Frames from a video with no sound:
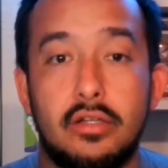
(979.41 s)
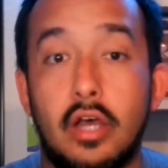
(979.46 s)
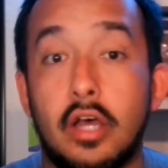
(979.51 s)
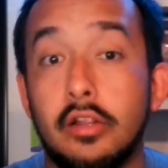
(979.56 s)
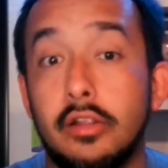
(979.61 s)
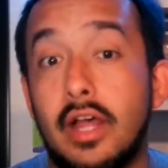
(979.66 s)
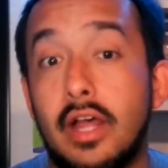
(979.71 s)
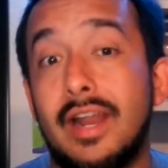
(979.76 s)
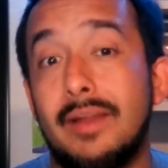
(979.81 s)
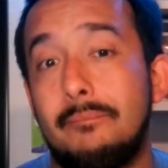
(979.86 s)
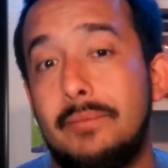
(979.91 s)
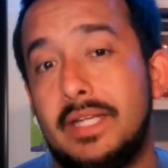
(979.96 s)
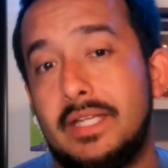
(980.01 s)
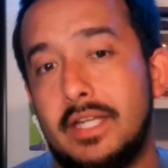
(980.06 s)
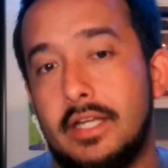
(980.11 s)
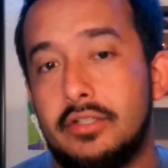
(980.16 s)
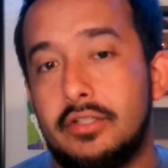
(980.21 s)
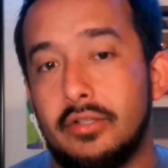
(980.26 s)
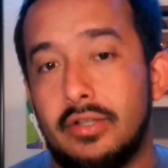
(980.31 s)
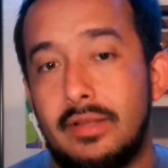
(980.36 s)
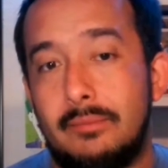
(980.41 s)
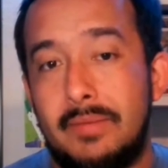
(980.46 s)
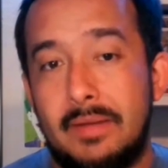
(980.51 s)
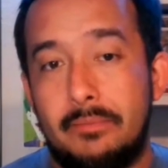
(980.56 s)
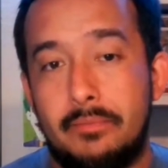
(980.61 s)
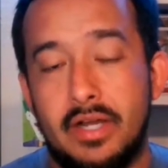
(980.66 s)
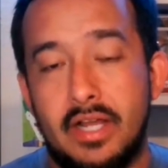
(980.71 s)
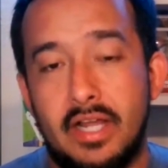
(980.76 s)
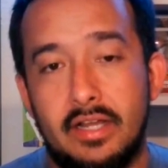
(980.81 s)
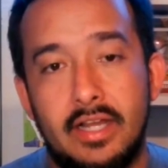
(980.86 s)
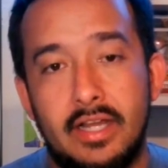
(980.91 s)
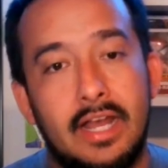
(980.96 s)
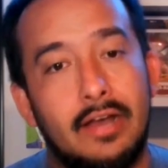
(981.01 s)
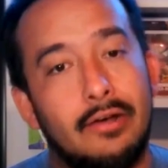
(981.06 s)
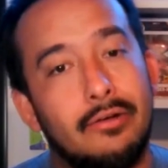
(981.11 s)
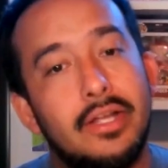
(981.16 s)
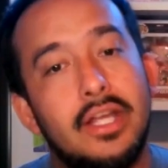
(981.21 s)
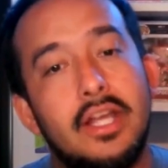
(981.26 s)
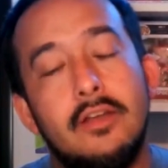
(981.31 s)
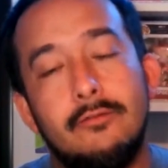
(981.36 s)
a lot of potential at Pepperdine.
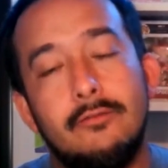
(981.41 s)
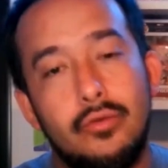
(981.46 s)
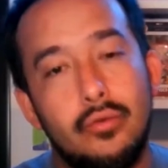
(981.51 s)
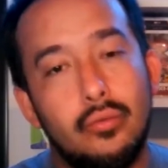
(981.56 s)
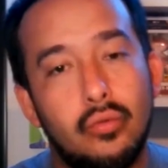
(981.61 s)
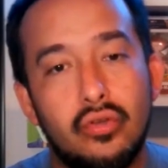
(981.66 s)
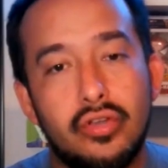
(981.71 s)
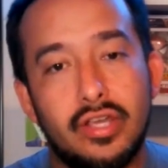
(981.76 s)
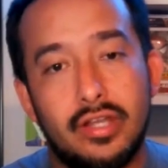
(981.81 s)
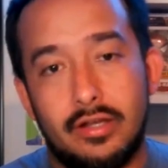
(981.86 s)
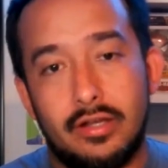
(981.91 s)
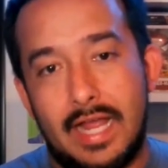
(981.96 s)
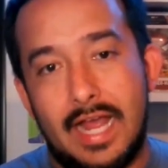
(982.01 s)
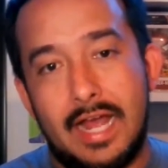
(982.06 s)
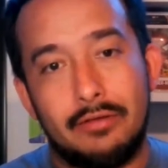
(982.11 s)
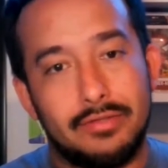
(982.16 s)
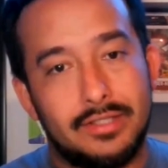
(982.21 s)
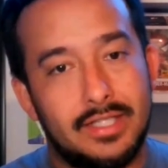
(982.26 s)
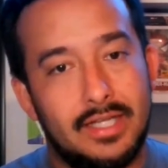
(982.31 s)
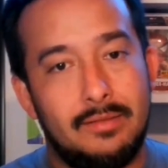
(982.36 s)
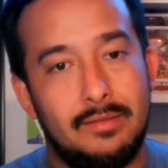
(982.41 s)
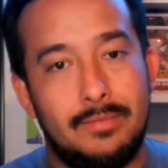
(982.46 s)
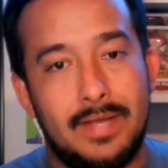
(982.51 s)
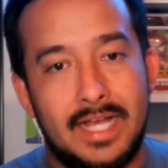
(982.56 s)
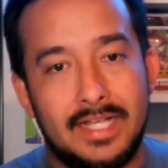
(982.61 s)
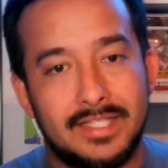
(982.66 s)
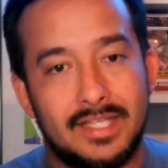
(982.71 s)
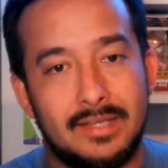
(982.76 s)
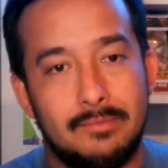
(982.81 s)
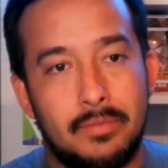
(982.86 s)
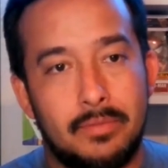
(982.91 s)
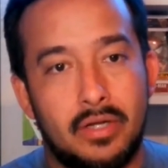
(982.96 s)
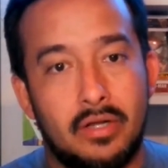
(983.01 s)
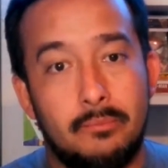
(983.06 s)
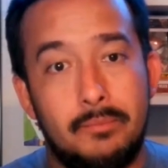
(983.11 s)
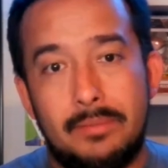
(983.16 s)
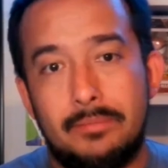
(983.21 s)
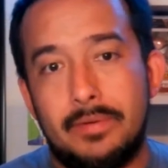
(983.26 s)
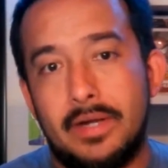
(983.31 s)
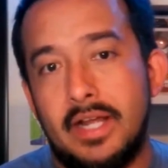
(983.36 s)
Now, if you look at outside of
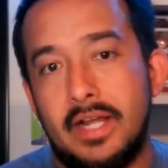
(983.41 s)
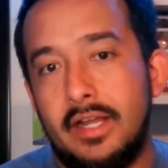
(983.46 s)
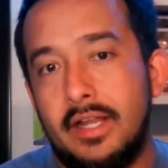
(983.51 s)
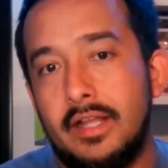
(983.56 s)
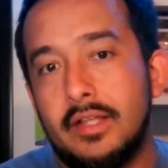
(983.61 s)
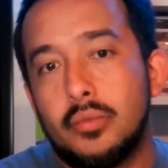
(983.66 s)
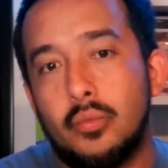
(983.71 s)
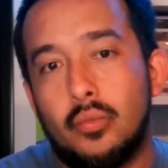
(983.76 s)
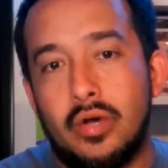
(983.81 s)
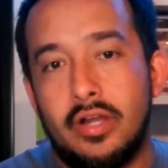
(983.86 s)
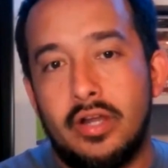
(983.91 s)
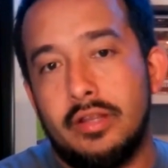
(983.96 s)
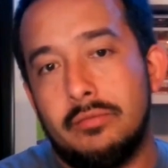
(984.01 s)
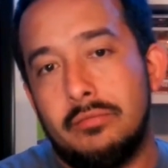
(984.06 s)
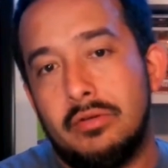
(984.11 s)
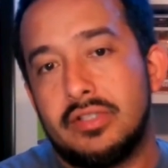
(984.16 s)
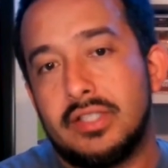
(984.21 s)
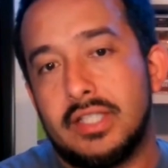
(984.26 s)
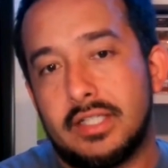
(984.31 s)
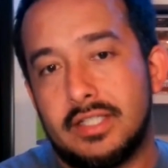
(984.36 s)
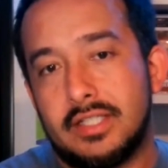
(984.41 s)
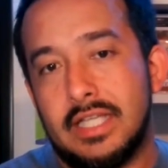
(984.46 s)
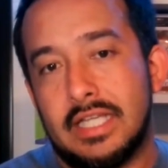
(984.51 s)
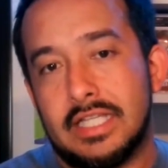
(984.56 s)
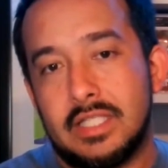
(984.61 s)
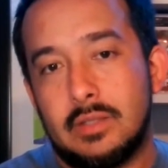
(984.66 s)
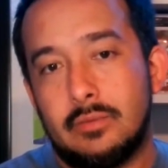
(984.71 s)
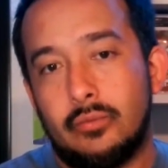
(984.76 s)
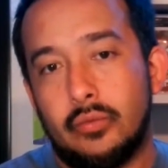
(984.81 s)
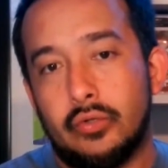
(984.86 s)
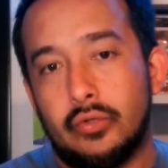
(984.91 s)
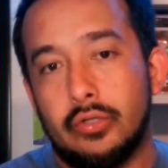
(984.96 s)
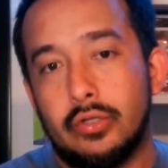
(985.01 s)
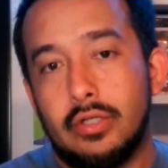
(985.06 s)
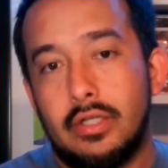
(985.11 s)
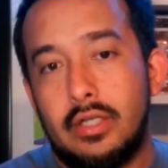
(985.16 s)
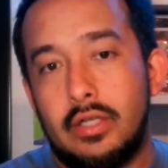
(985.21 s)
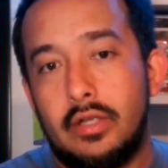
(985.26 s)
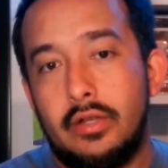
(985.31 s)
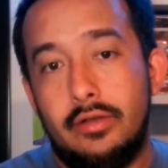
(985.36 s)
basketball, Pepperdine is one of the most
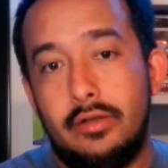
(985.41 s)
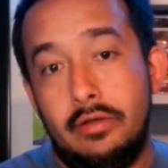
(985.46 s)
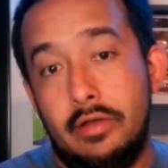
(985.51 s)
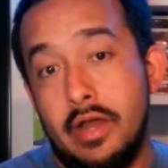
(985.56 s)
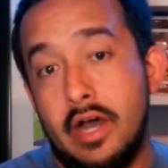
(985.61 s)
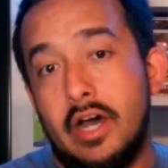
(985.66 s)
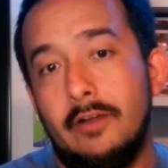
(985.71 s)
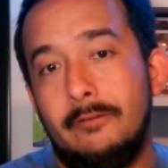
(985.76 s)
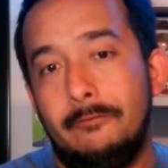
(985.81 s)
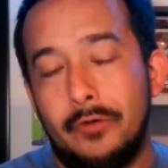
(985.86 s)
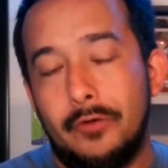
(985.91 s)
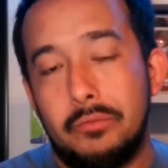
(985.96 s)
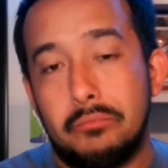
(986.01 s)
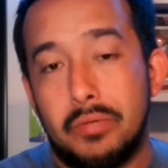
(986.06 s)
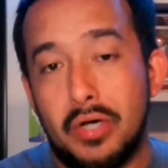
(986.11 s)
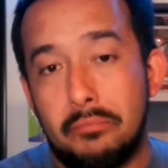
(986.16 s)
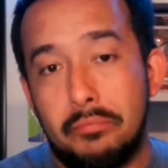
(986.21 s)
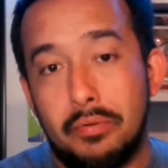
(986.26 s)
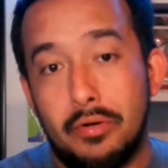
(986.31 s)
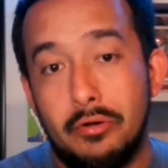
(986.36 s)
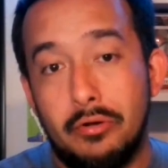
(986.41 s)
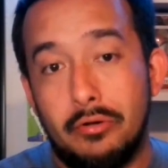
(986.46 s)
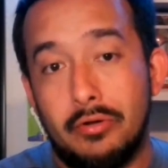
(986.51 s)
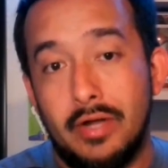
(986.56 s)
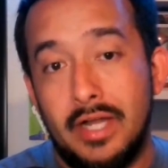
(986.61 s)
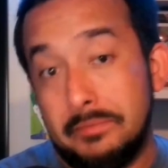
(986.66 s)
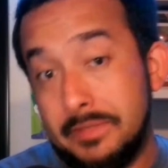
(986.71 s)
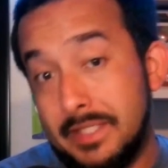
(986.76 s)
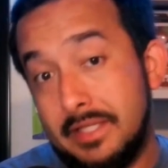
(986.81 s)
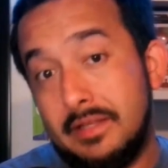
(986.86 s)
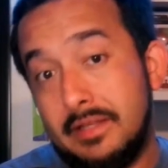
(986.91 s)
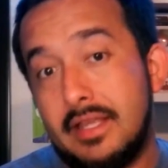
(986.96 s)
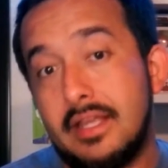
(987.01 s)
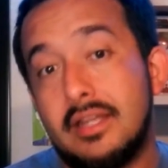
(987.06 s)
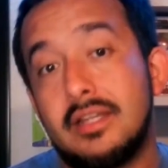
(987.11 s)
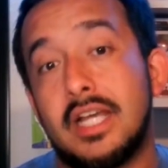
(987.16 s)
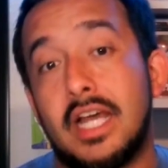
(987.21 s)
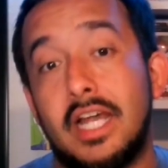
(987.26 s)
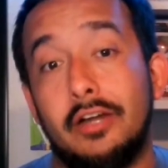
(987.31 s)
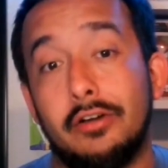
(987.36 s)
successful non-football programs in the
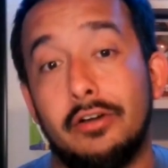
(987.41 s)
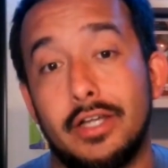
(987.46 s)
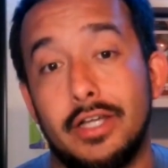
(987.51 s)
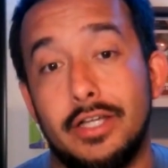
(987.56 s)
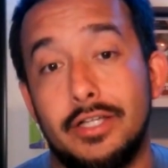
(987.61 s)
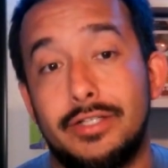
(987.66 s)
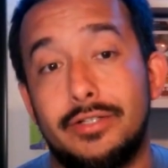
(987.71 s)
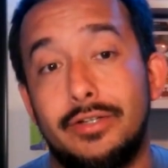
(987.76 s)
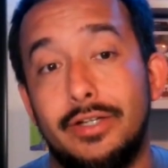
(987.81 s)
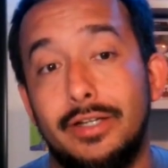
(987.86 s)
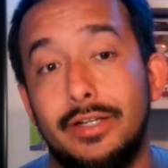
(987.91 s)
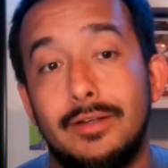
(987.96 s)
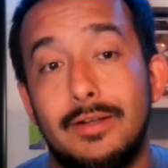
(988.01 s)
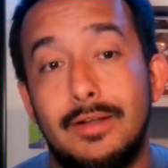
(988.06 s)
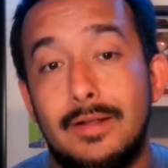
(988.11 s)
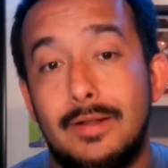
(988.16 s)
entire country.